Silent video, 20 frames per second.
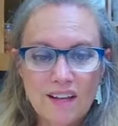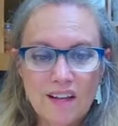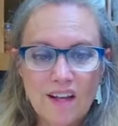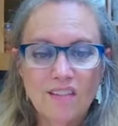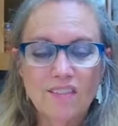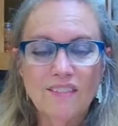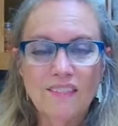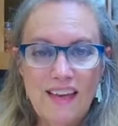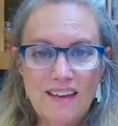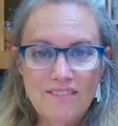
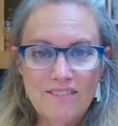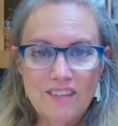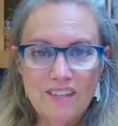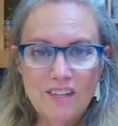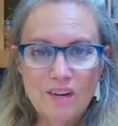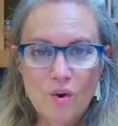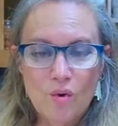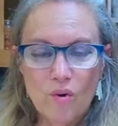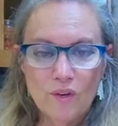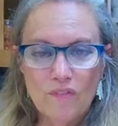
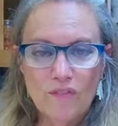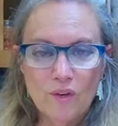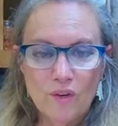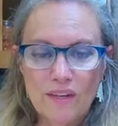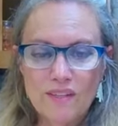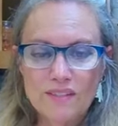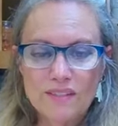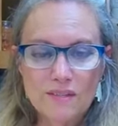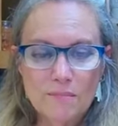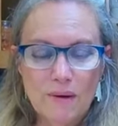11 or if there
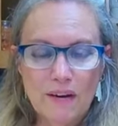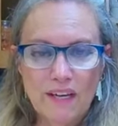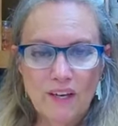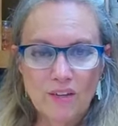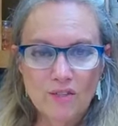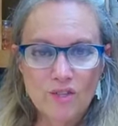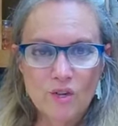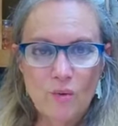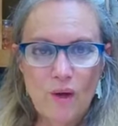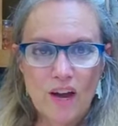is somebody
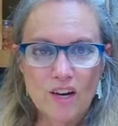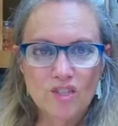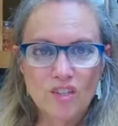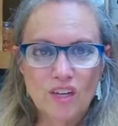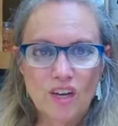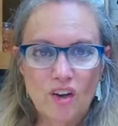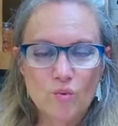else who actually